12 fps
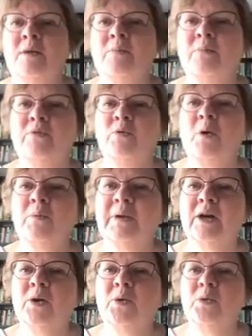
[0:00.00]
Before we
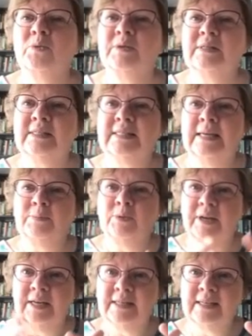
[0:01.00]
go deeper
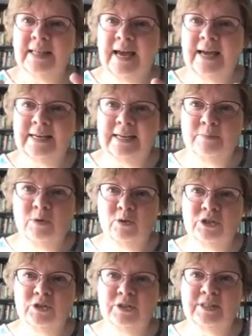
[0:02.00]
into that
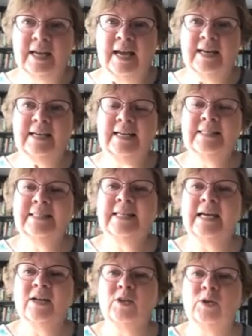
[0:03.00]
emotional side, let's
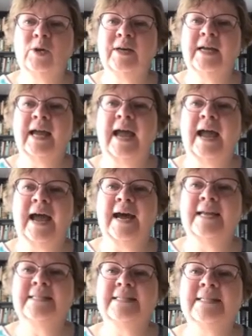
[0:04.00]
take a look
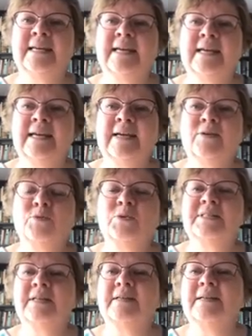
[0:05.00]
at
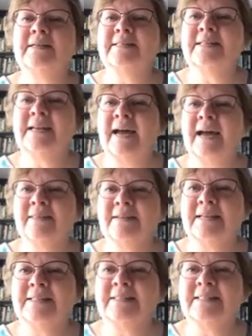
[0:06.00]
resilience in
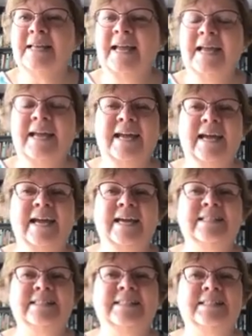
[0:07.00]
athletes.
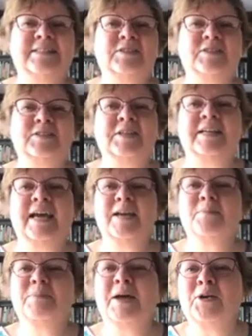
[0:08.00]
And to get
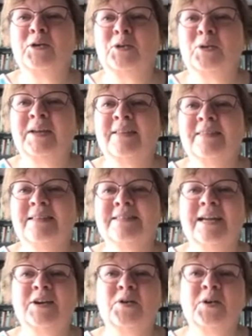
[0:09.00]
a better look at this,
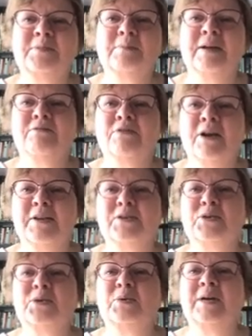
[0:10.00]
I called my friend
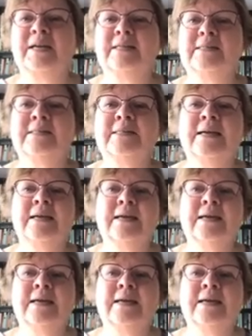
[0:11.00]
who is,